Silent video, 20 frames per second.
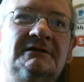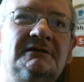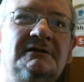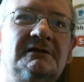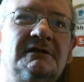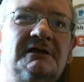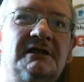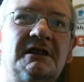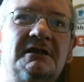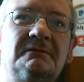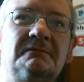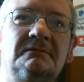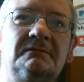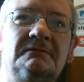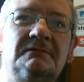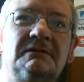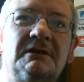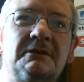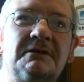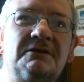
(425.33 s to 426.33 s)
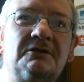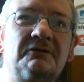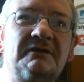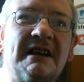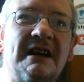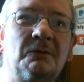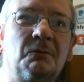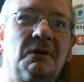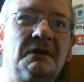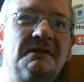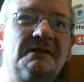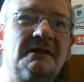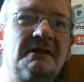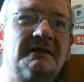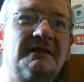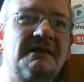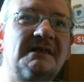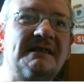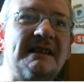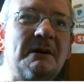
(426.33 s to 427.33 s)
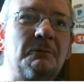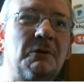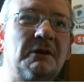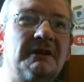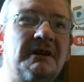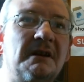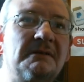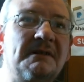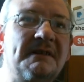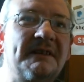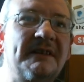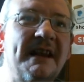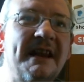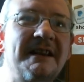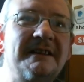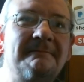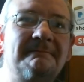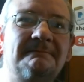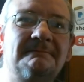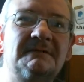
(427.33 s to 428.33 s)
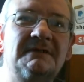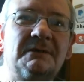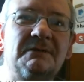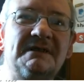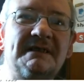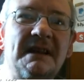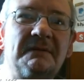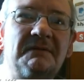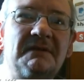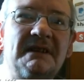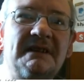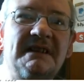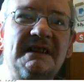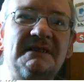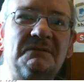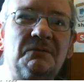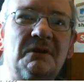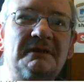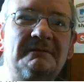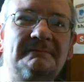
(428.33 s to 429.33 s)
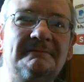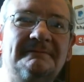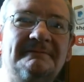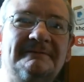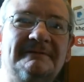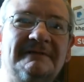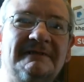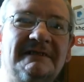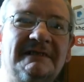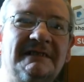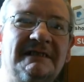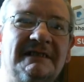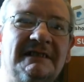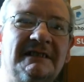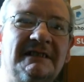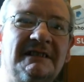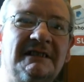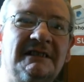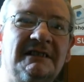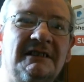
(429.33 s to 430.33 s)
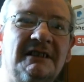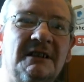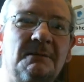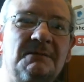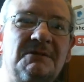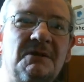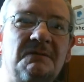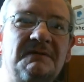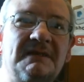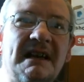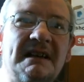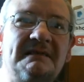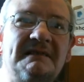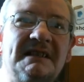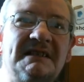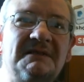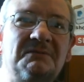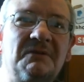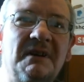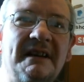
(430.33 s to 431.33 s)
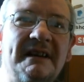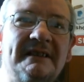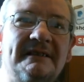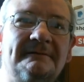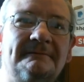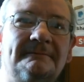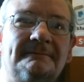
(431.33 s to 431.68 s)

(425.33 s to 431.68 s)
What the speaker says: No, it's not that one, look, because that one goes thin. So it's definitely this one. Comes off down this way.